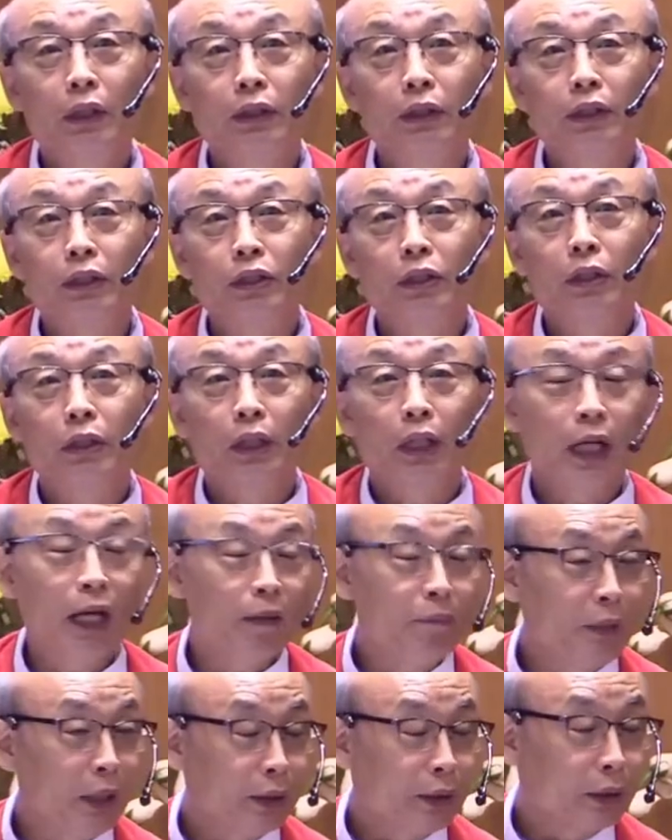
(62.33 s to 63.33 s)
This,
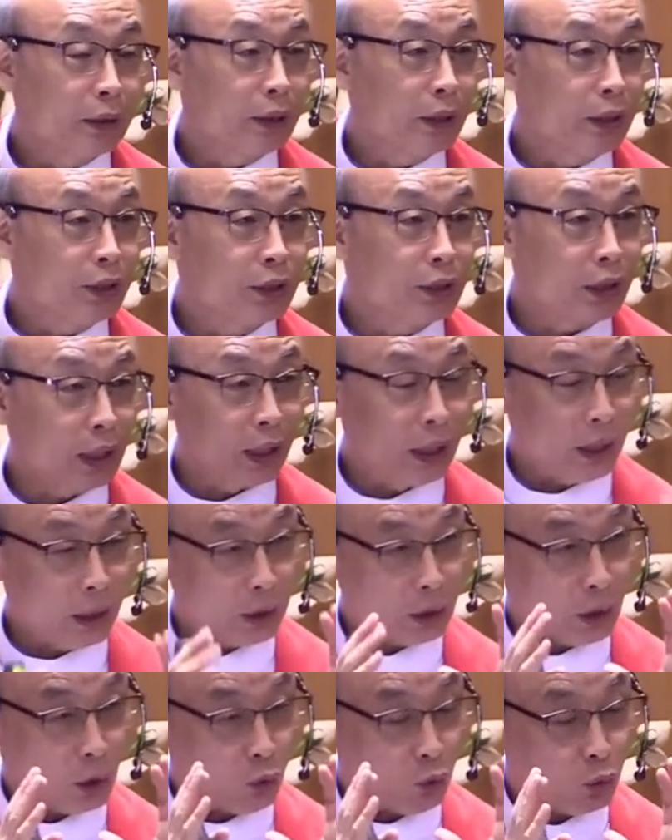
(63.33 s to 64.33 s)
having this,
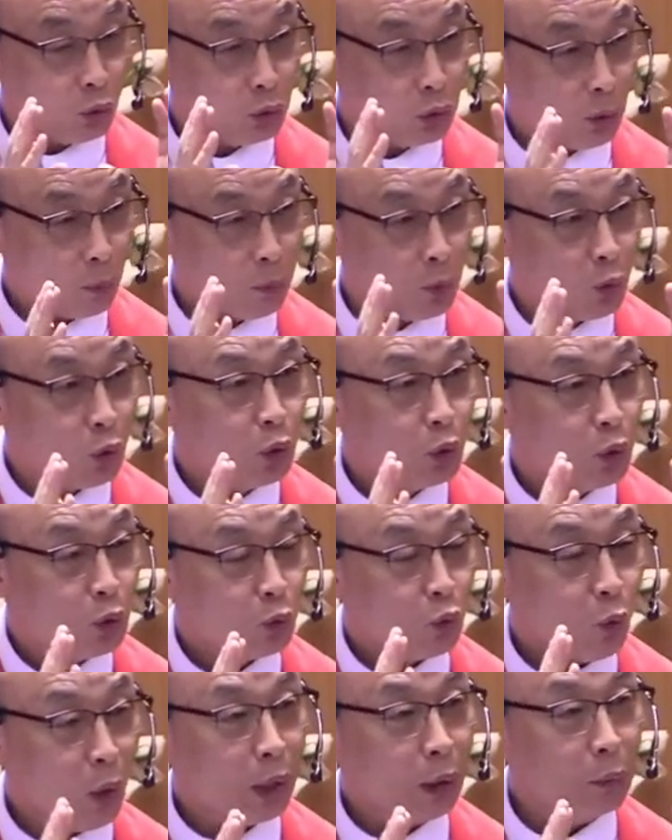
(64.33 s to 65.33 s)

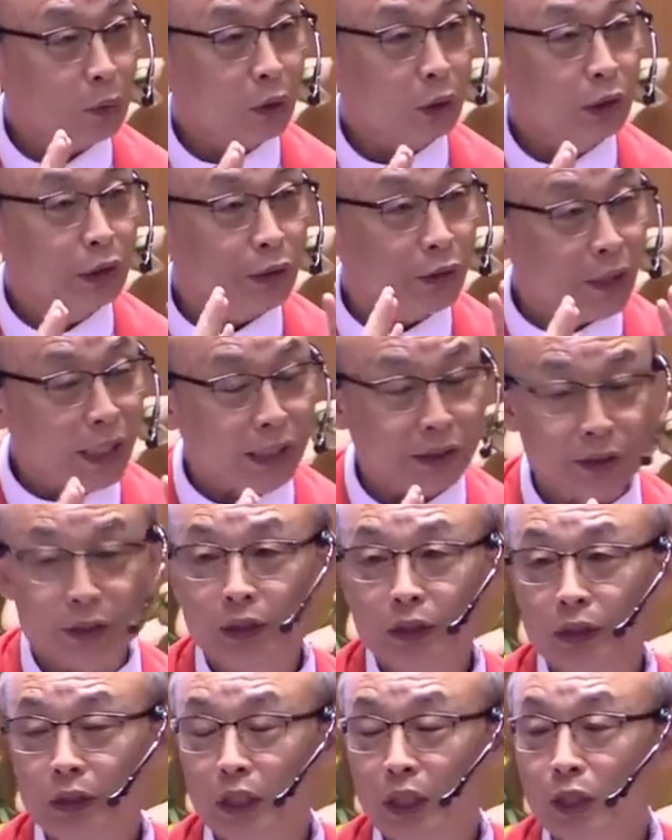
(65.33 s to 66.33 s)
one of the
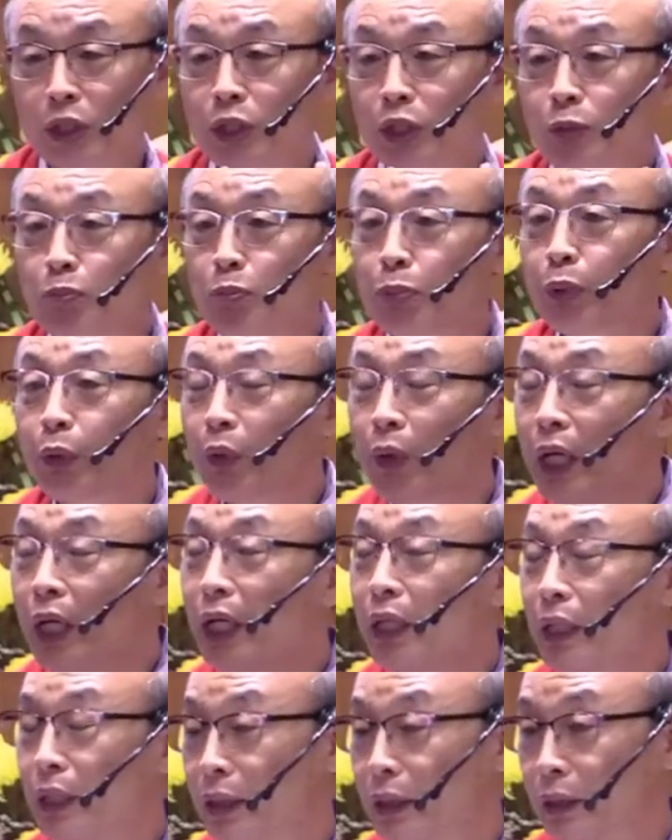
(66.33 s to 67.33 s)
great
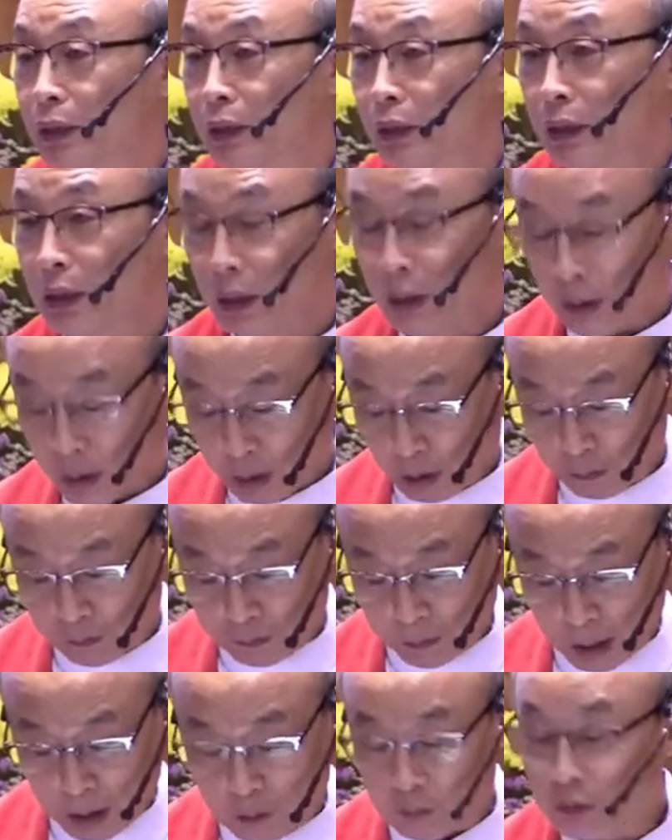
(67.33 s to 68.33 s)
prayer,
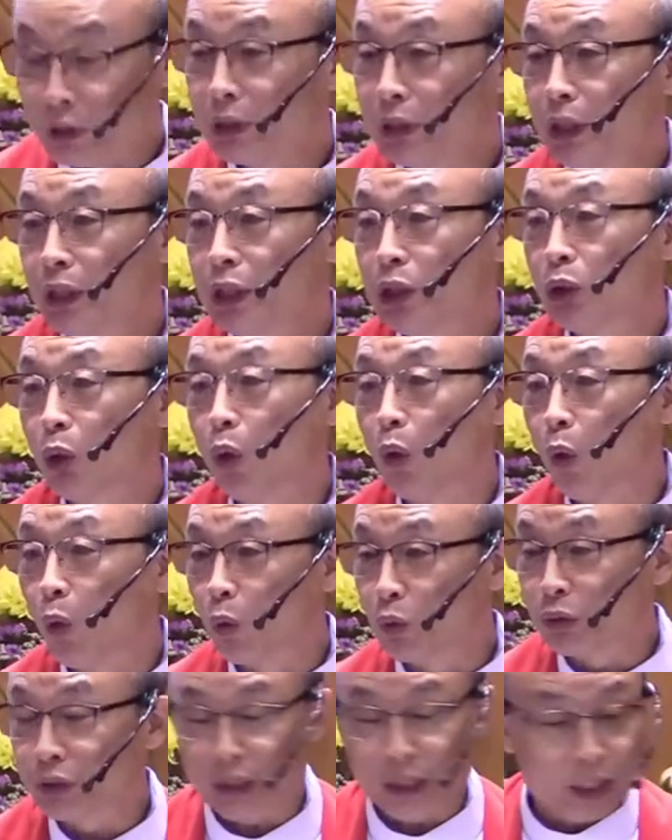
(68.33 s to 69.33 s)
founded in the
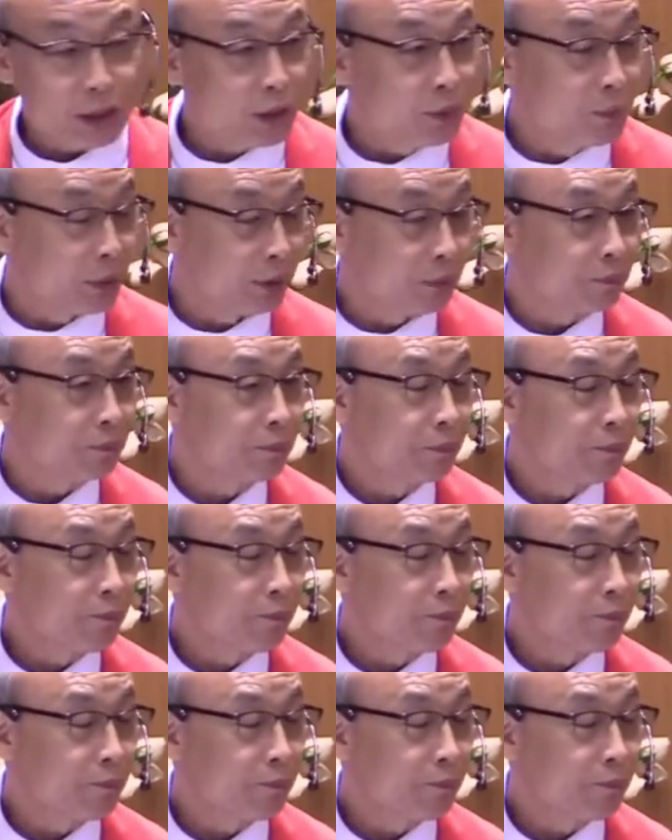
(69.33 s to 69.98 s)
Old Testament.